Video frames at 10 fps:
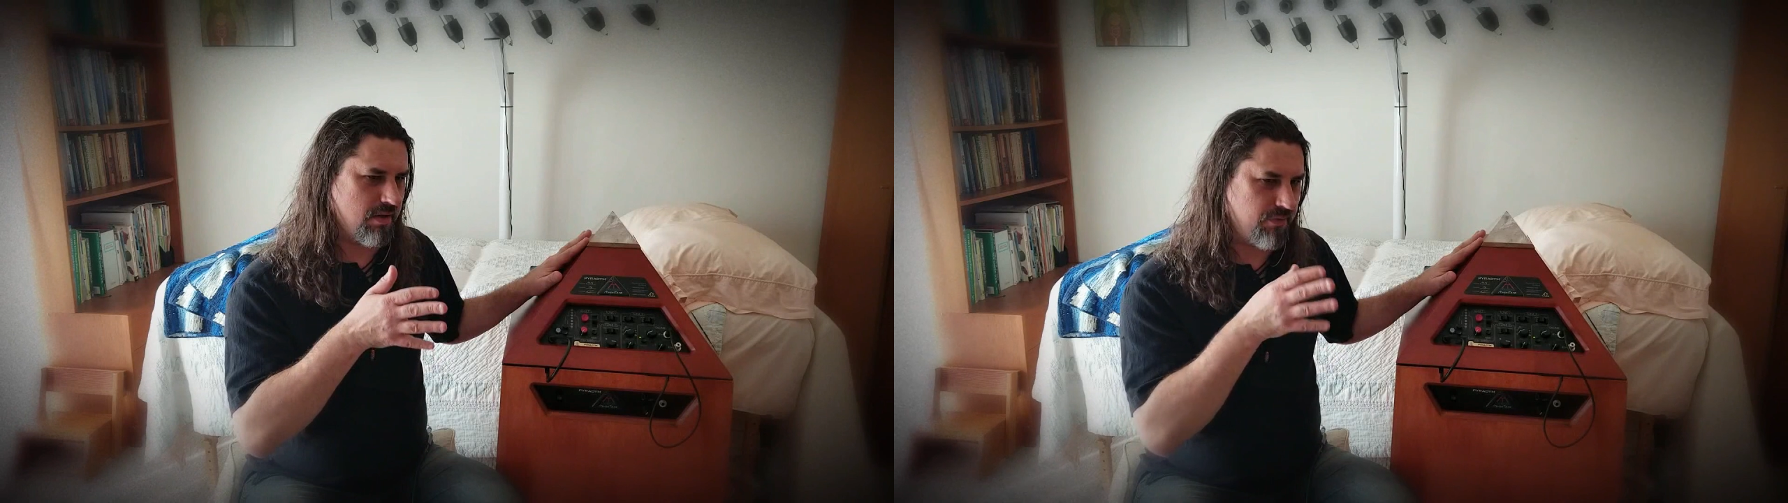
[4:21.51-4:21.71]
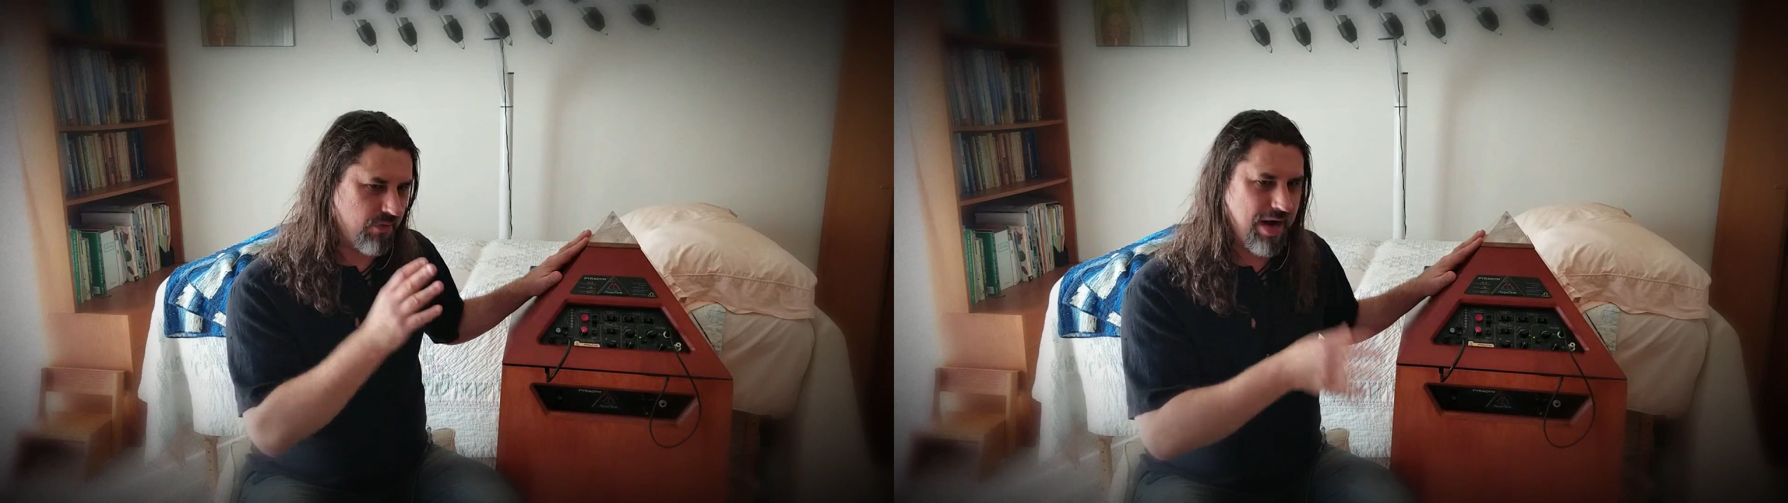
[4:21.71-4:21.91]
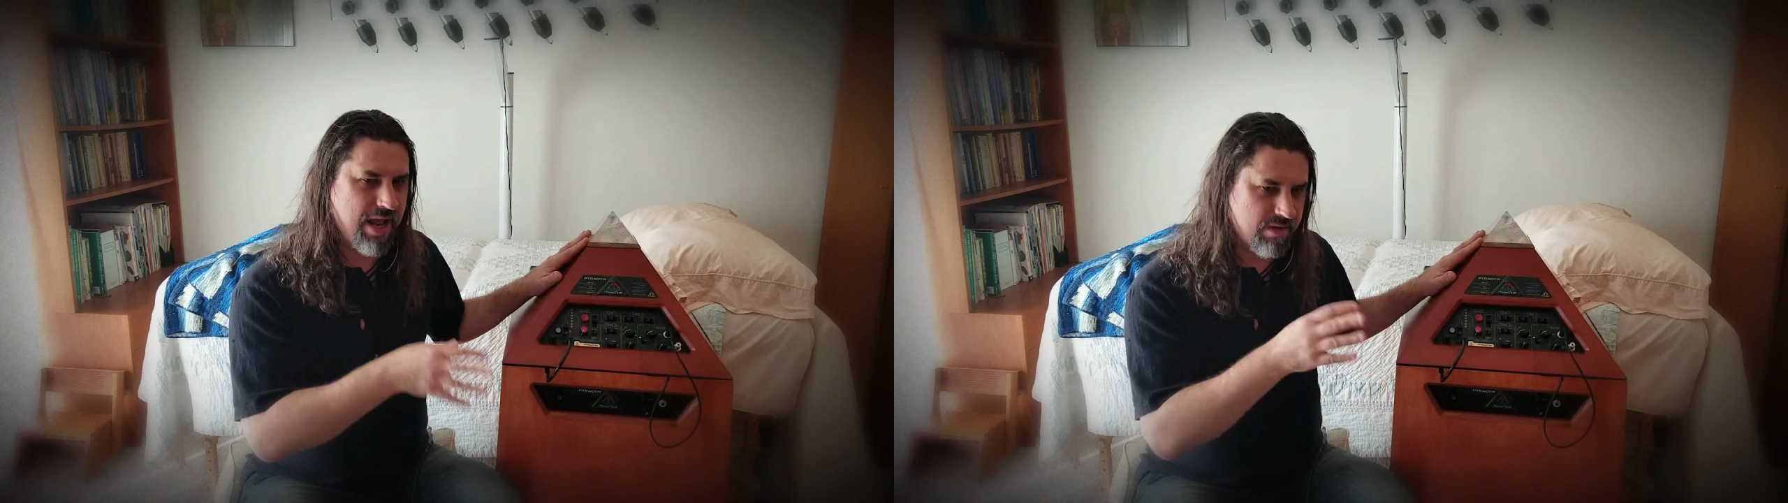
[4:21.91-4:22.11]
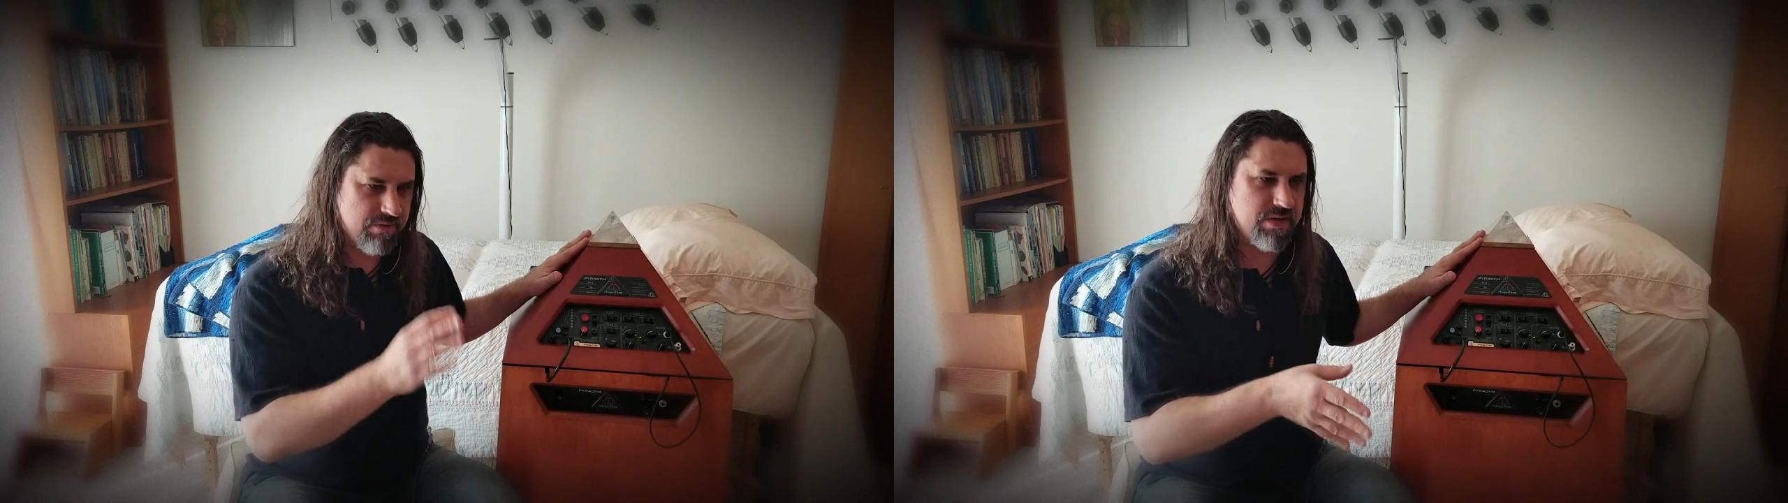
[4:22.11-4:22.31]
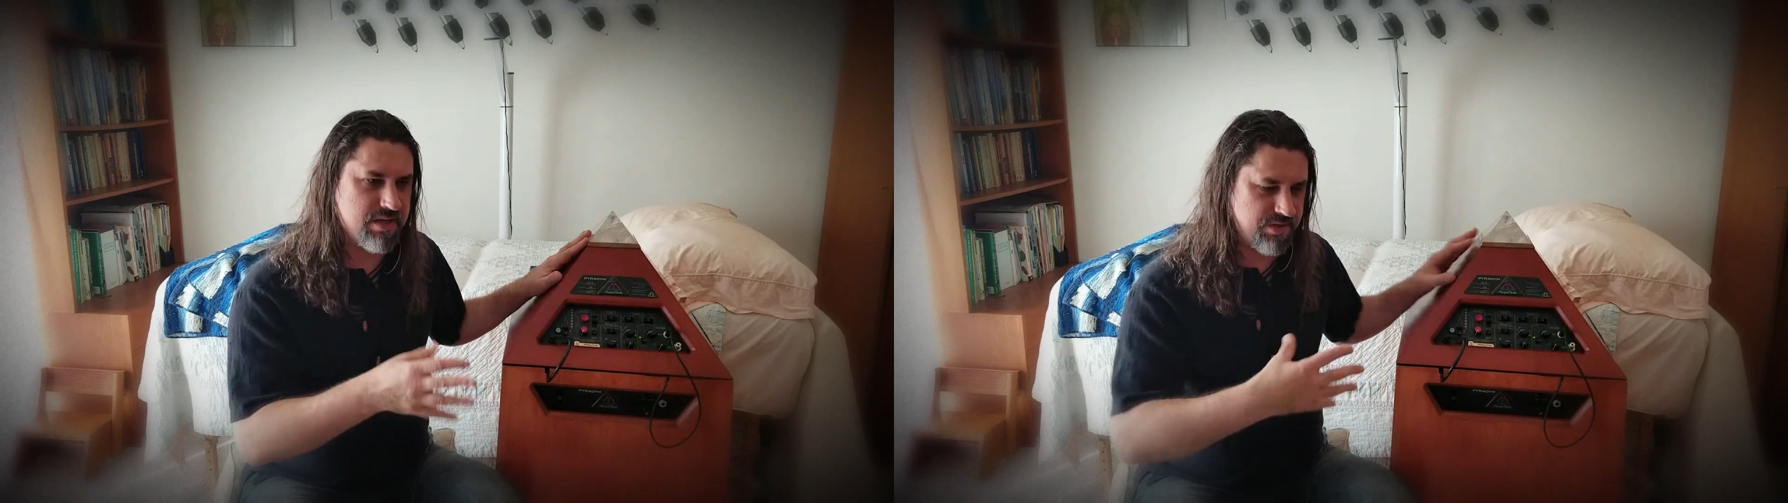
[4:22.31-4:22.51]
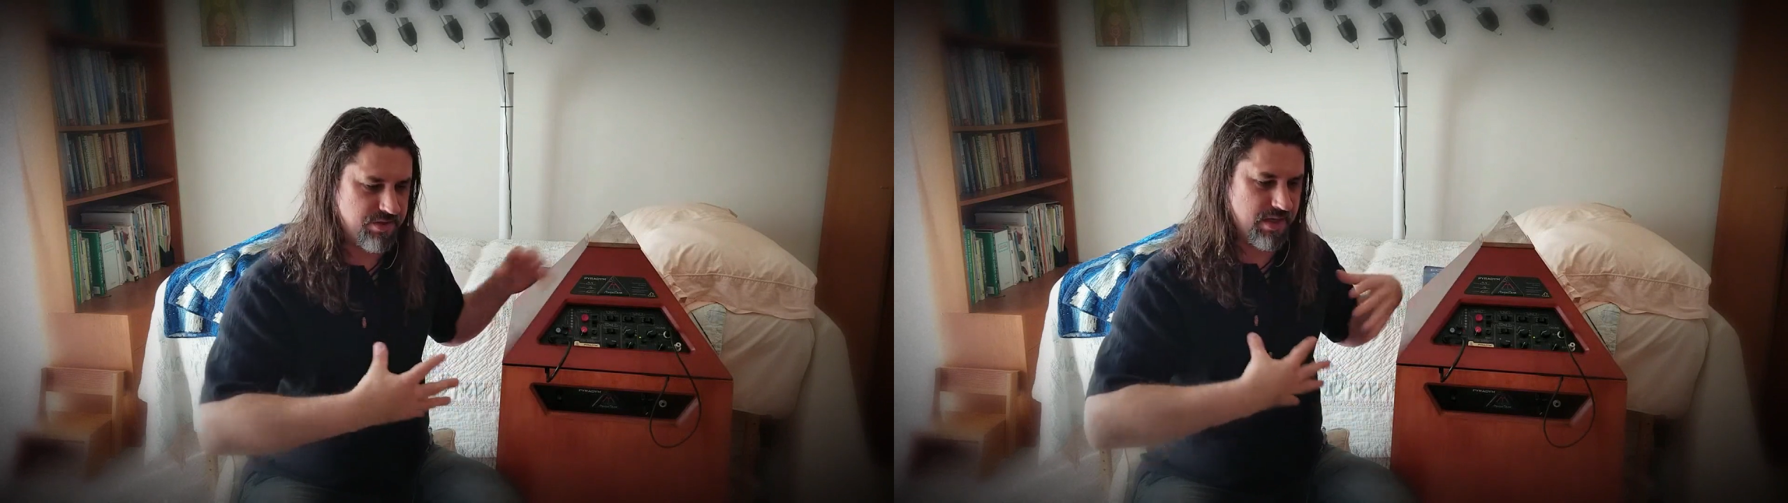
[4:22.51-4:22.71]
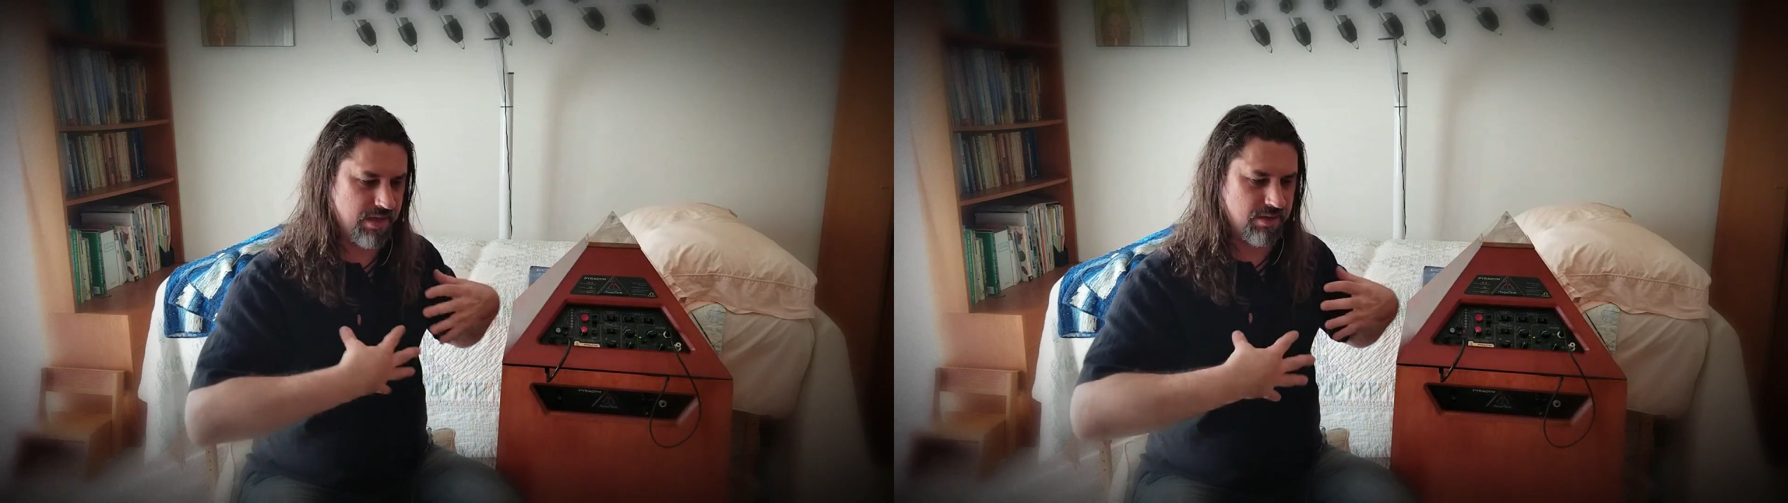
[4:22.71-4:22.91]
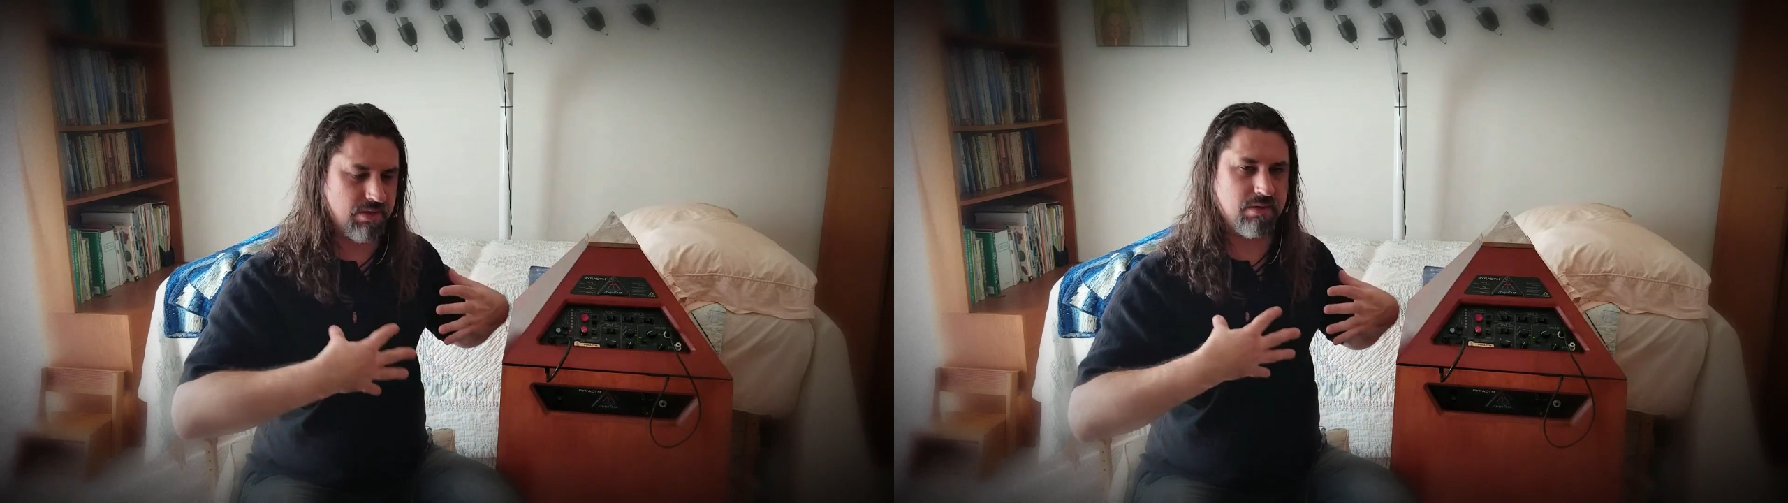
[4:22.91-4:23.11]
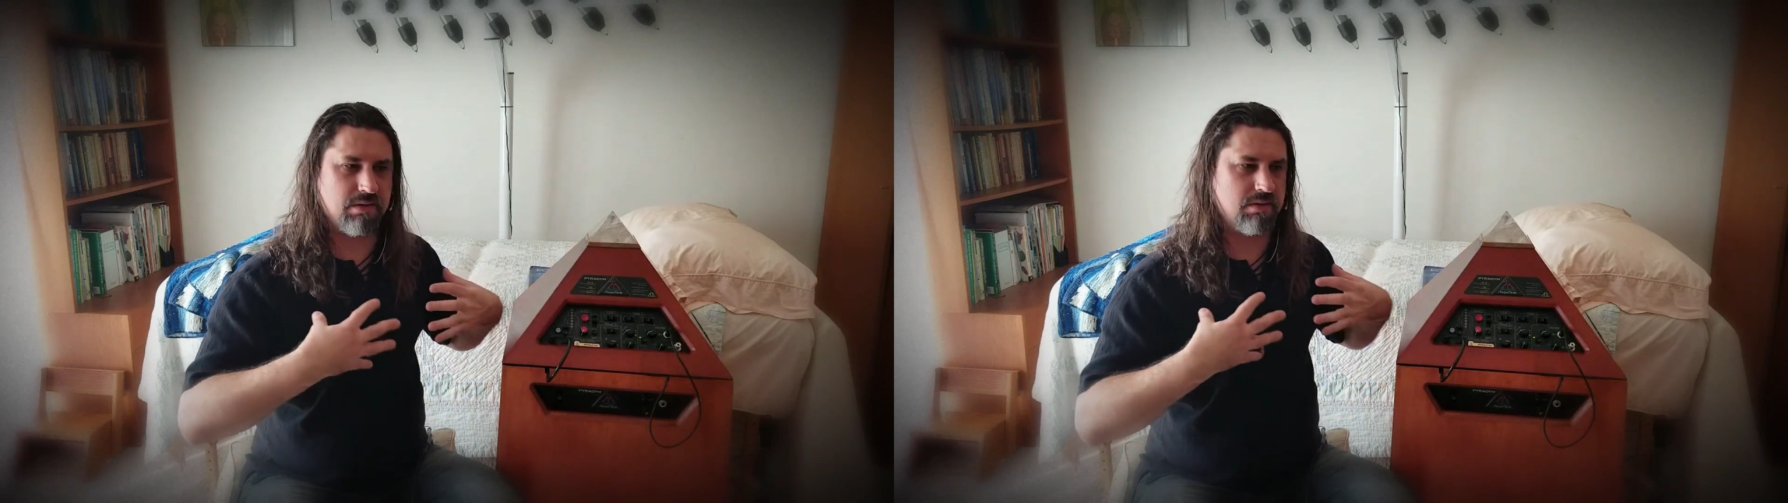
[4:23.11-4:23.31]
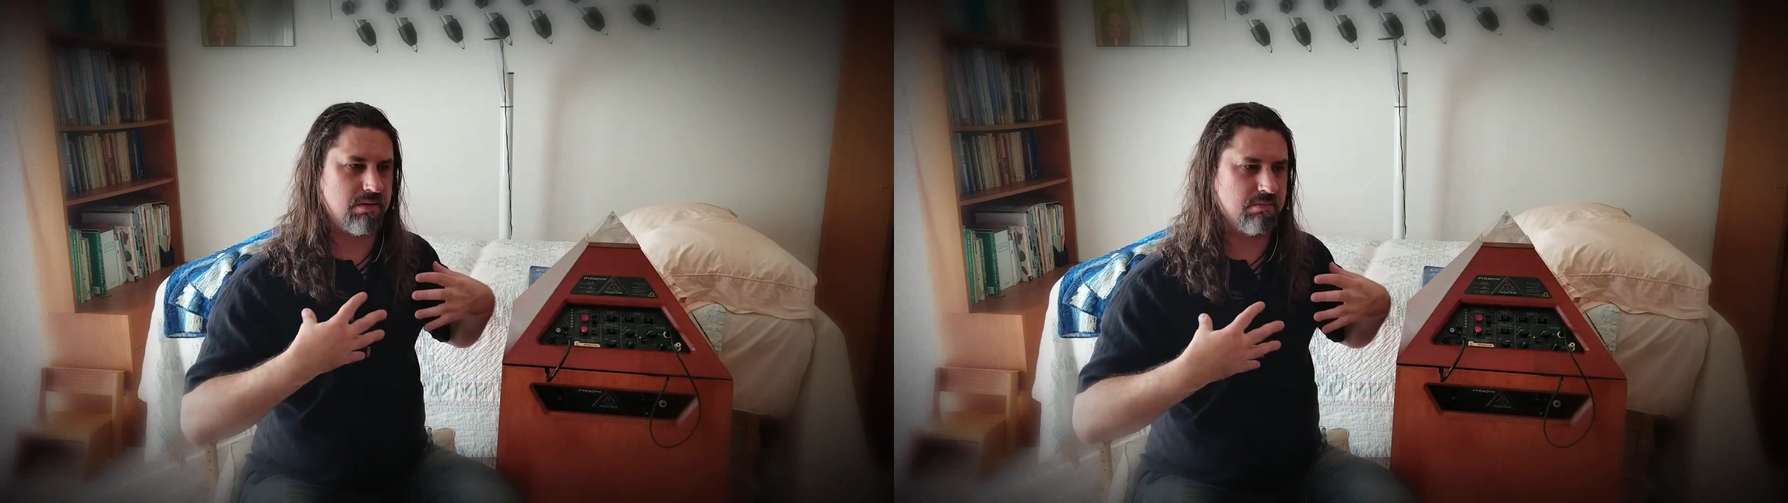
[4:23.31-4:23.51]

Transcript: for every single